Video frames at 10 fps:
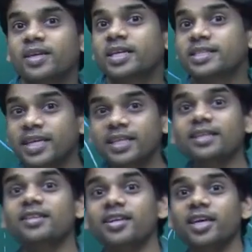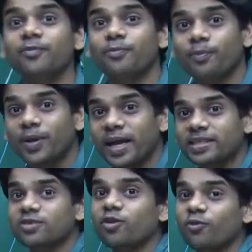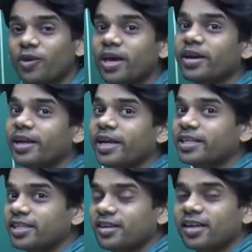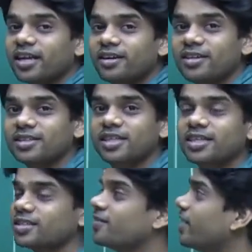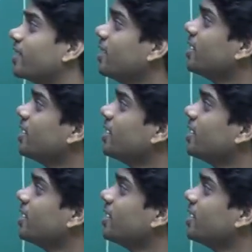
See the three places from where radiation energy is given.